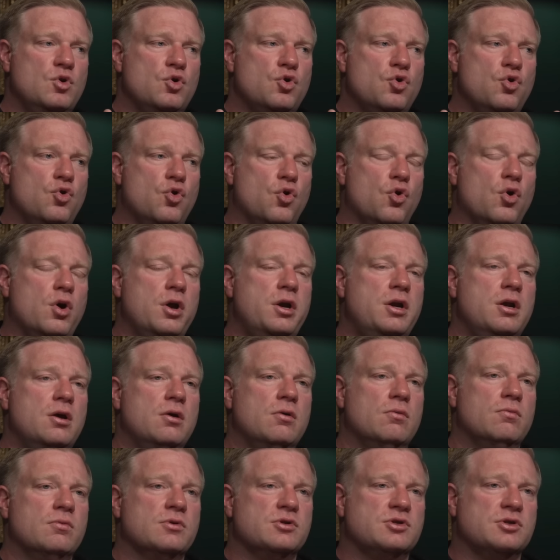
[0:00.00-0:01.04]
could
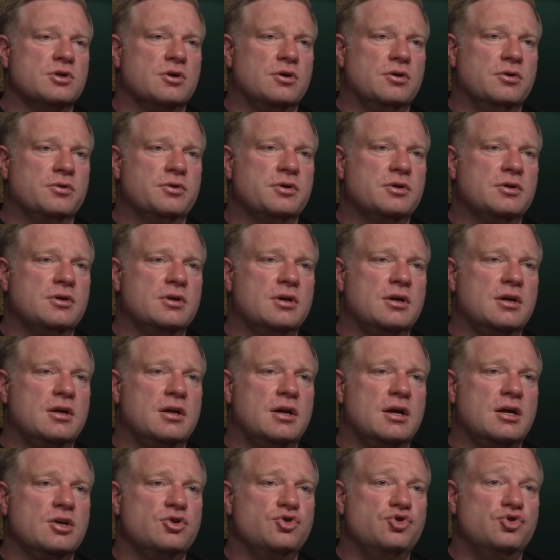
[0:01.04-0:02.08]
result in
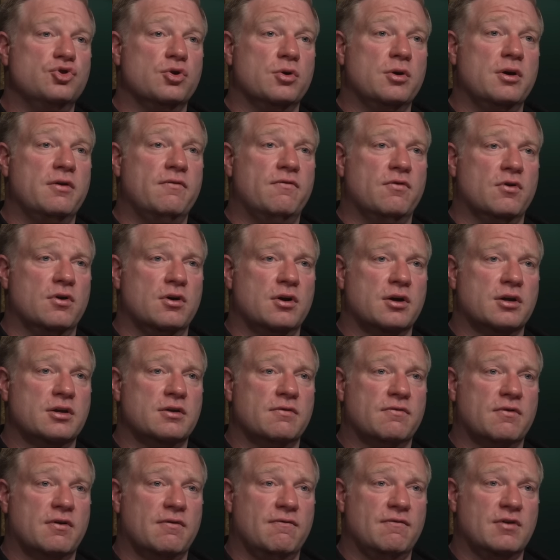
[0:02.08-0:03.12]
a jury verdict
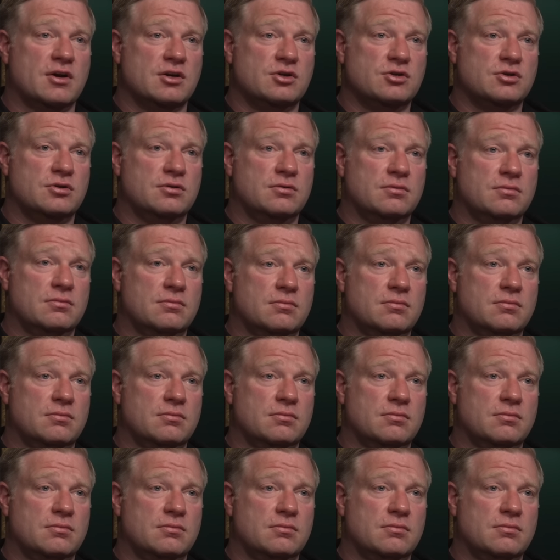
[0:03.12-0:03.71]
of conviction.